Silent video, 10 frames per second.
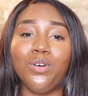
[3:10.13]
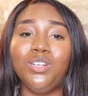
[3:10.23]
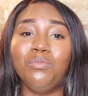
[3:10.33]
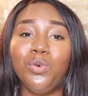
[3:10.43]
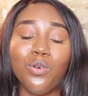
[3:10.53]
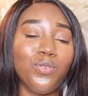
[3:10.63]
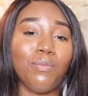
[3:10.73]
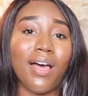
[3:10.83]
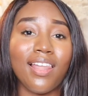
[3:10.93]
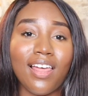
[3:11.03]
wanting more
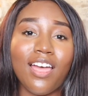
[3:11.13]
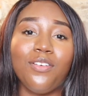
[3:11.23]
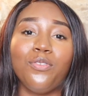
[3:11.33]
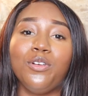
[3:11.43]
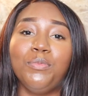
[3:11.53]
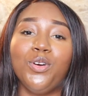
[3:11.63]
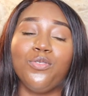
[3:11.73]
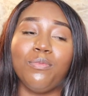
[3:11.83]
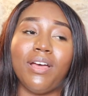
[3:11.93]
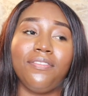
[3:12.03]
for my life, wanting more
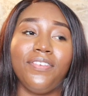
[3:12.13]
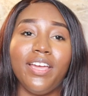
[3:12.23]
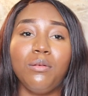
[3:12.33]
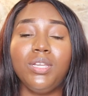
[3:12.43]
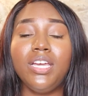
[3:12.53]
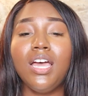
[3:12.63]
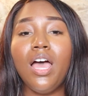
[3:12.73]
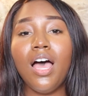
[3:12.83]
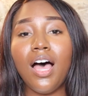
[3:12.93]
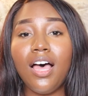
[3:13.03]
for my family,
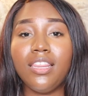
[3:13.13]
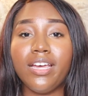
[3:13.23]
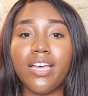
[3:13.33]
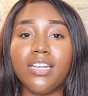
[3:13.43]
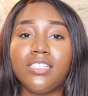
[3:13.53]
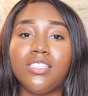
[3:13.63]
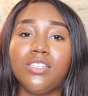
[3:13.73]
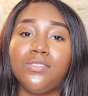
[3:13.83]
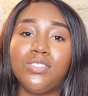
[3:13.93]
all that kind of stuff.